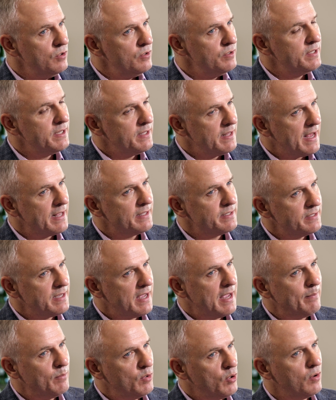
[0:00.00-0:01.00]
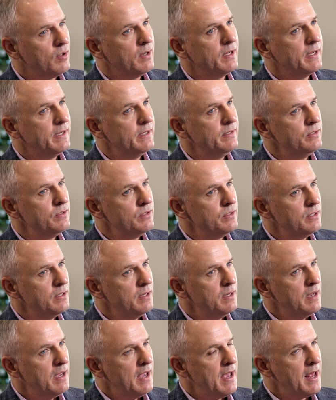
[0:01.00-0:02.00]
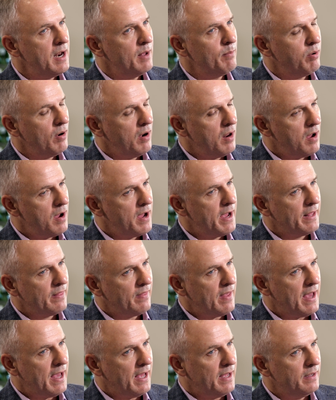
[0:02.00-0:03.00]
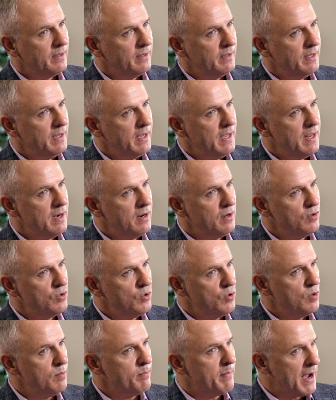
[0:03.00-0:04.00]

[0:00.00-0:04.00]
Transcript: using that same knowledge and applying that in a new